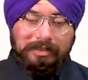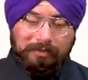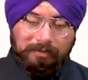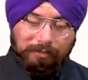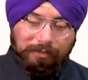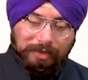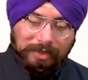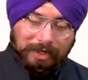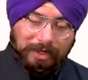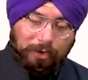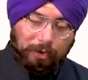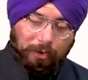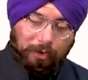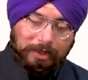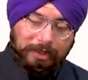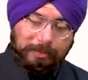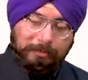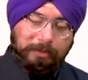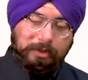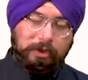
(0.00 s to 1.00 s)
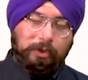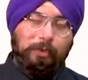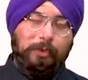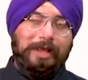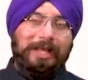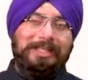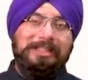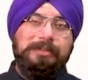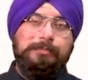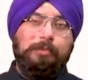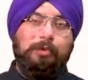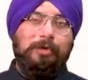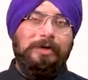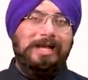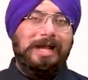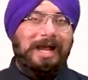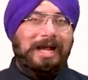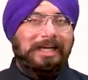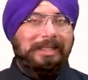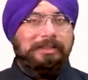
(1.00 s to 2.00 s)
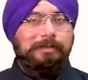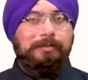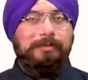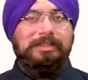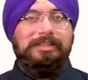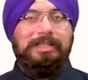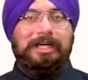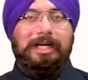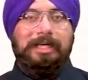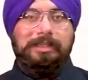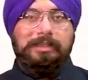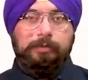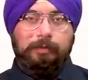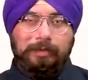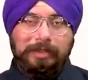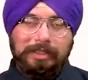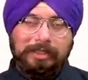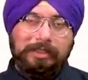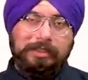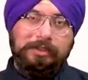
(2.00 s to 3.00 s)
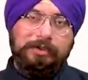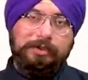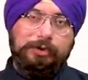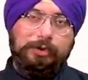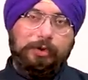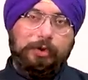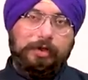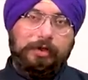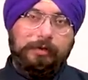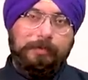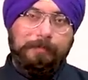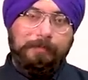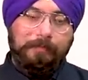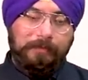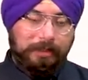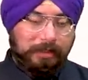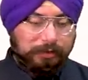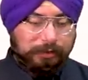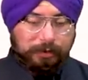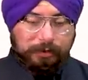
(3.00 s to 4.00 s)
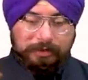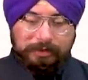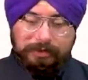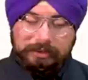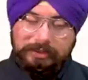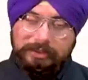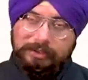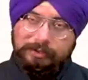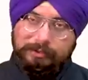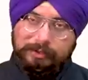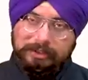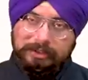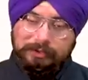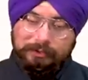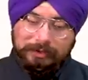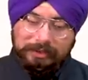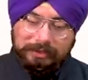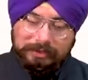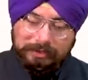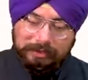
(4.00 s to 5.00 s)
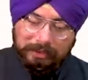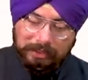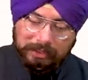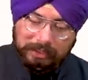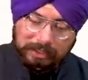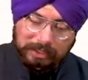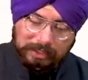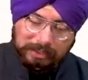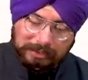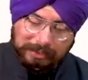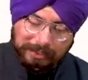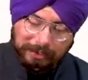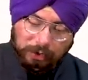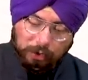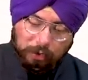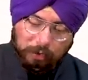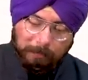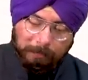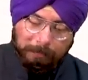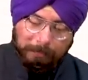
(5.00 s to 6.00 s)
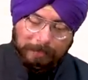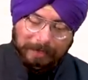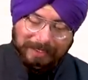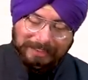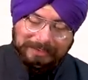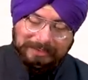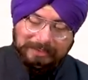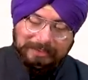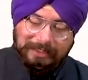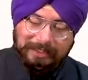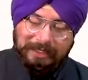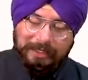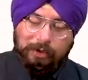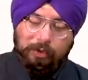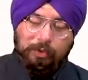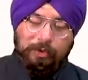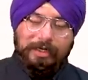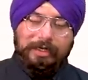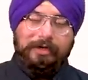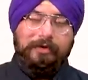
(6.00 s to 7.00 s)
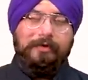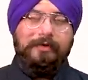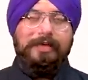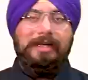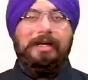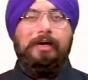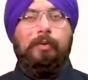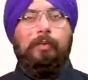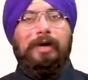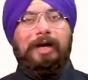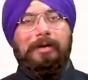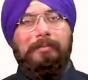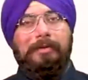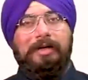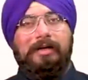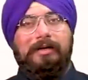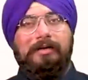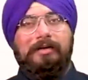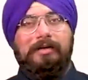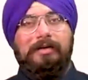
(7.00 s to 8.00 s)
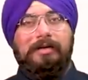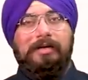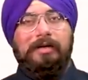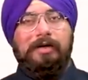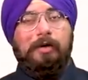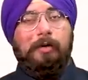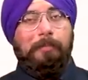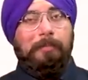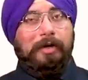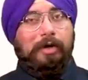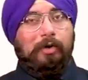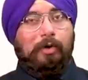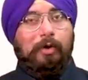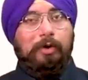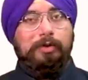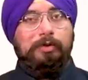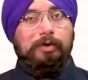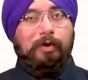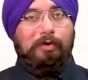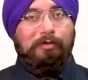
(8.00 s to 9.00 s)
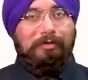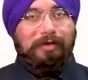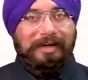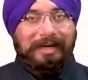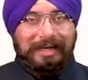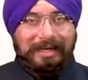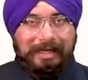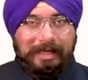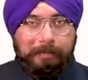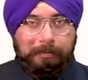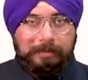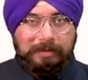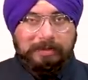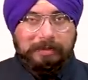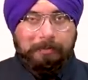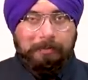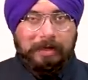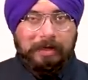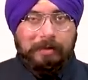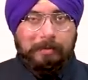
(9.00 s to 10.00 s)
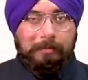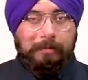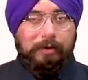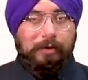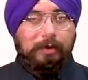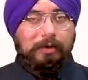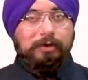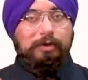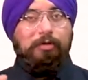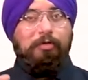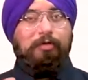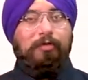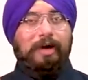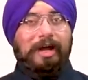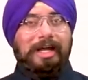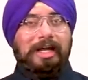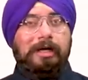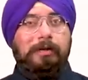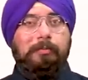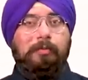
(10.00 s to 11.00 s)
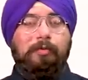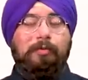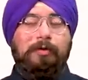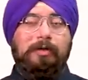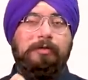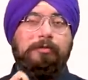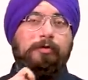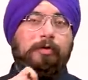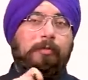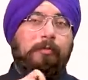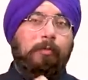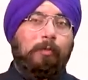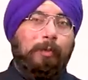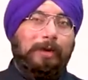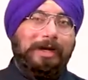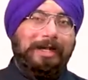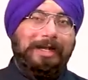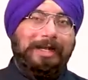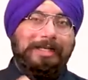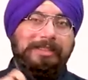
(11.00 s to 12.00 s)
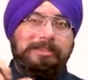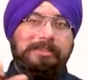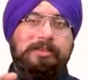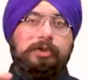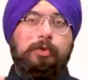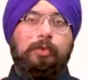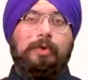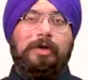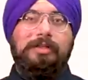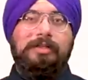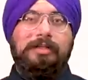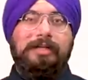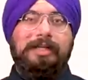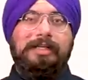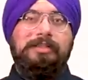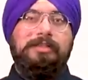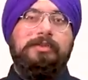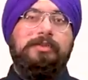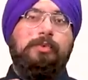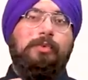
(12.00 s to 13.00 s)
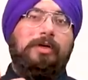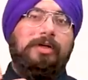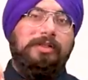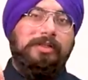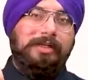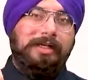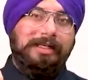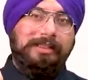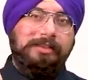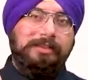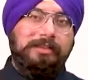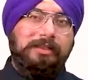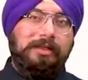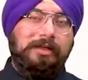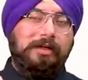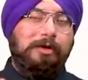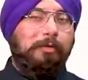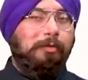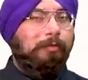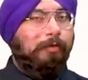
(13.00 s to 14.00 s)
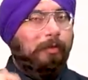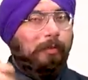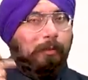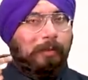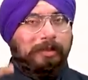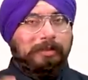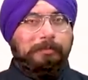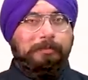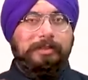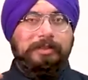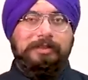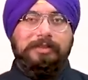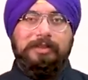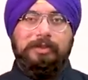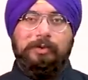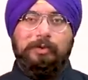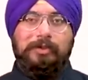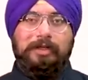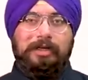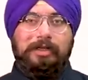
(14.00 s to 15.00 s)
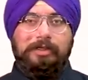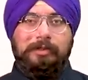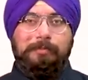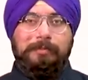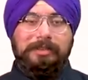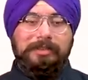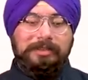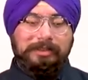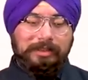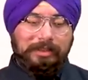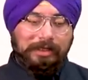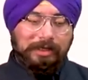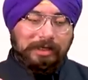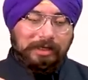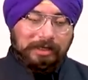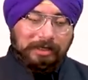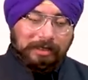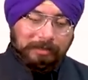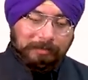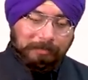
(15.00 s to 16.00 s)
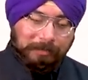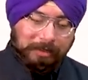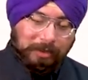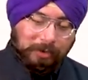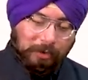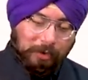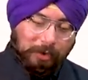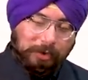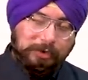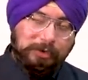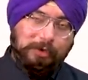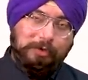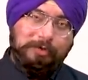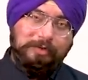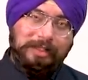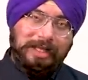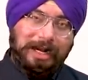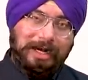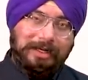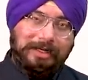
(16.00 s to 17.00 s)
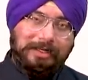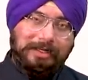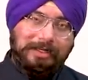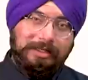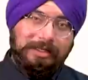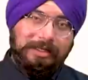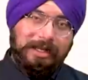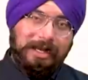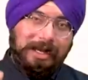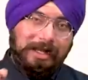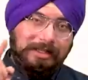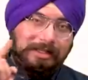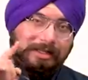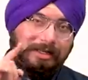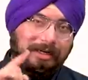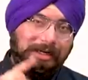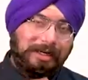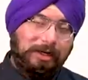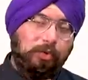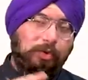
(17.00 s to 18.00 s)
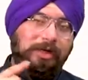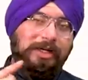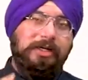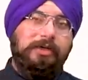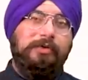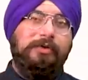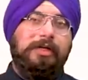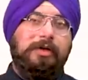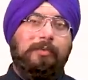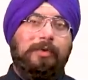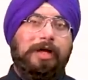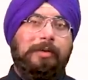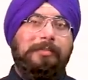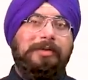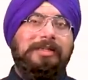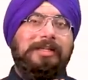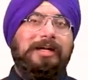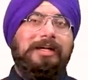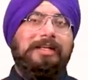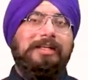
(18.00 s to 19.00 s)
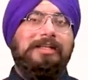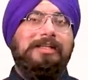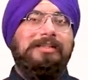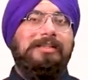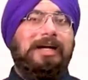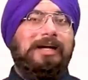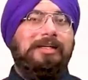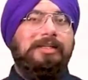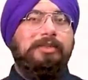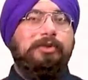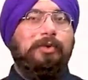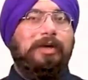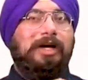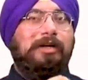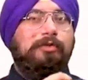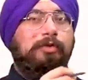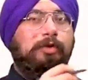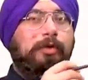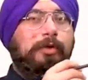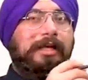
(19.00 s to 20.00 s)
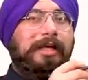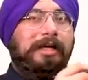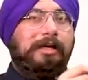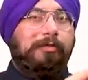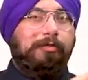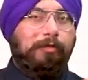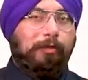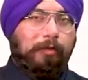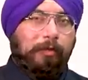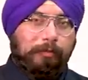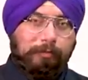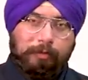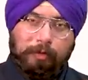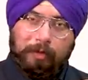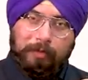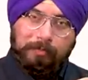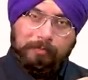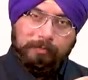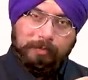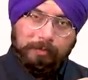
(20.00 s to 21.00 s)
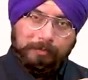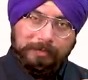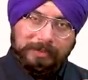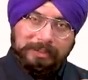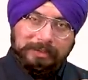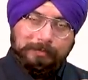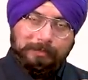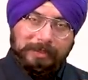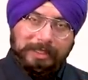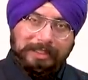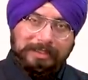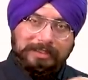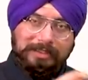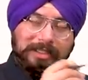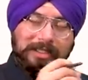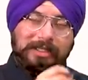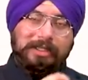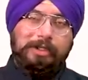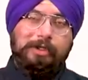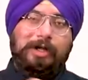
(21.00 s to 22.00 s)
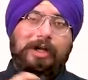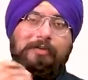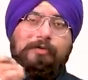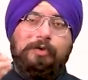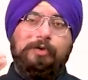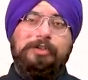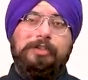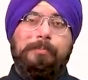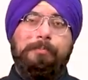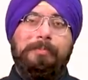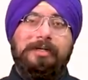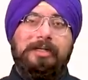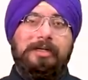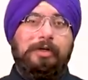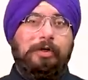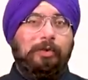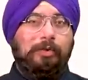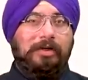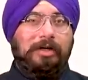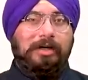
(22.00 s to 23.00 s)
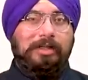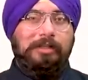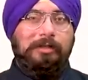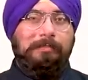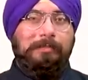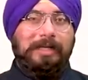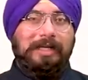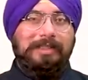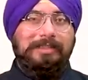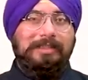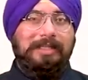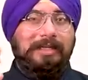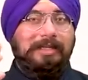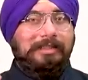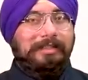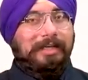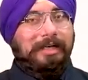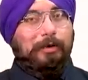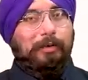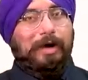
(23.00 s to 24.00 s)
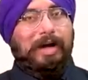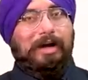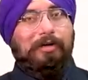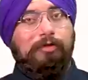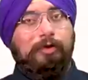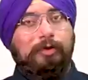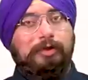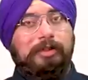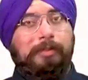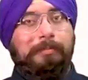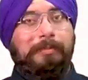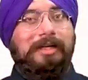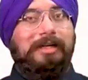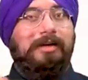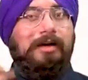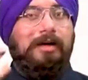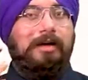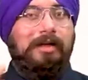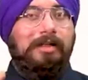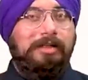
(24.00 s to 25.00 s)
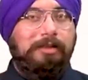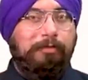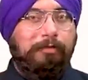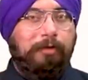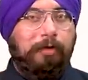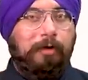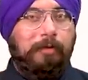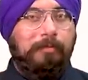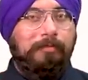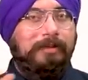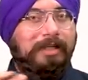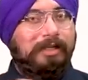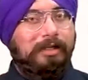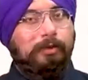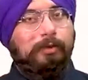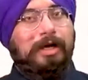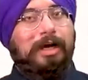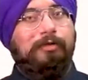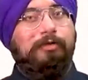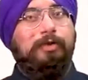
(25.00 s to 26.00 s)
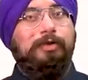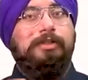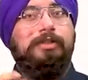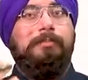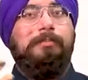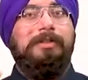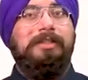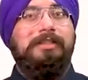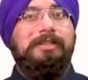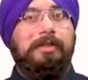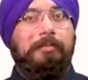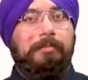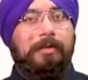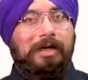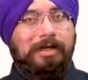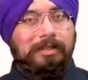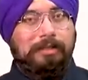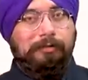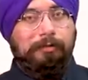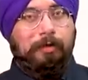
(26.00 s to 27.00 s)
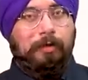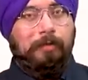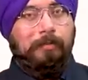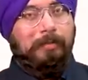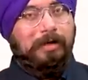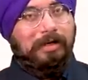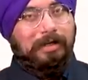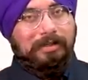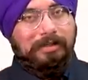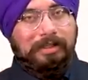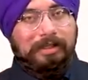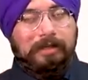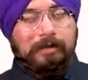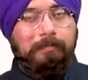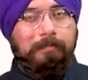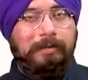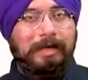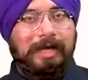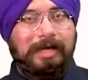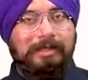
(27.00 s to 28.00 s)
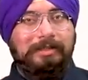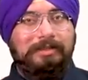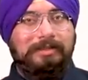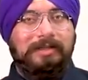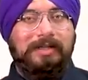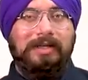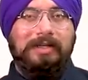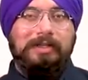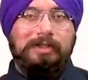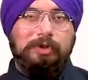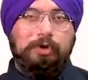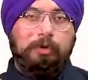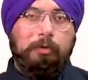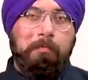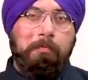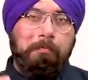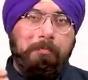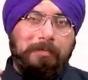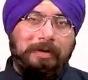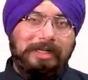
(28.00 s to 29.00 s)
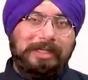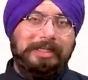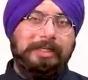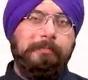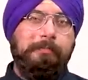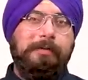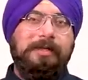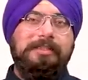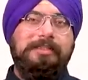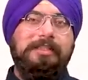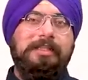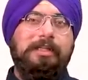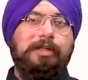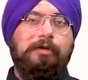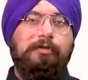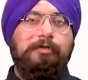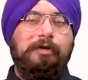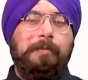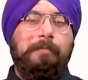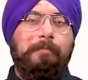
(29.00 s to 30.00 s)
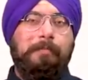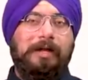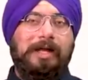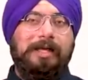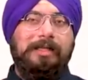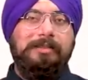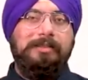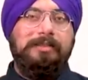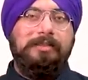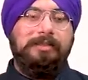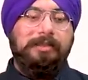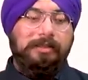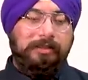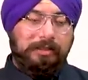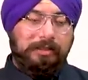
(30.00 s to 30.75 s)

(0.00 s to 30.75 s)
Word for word: we are not able to export as much as we should so this is the first reason then complex regulatory environment now because of red tapeism because of file moving from one desk to other desk to other desk from one person to the other person because of that and the regulatory environment that that is you have to take a form from this place you have to submit it to the other place then you have to submit another form then you have to submit some other form another compliance so multiplicity of compliance